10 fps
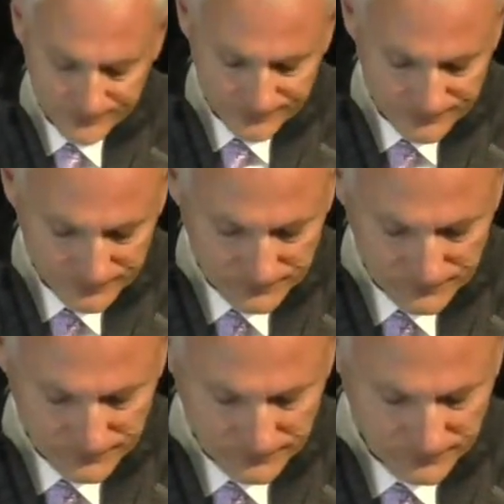
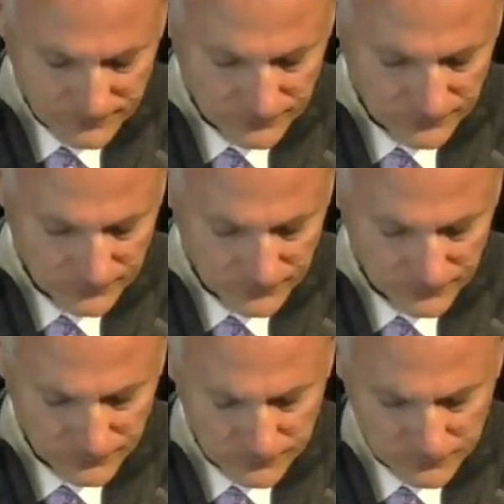
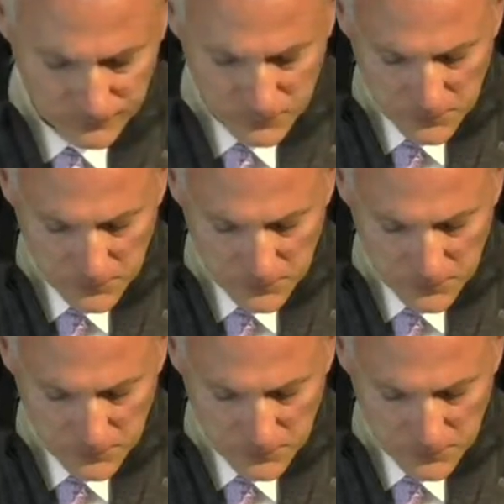[no speech]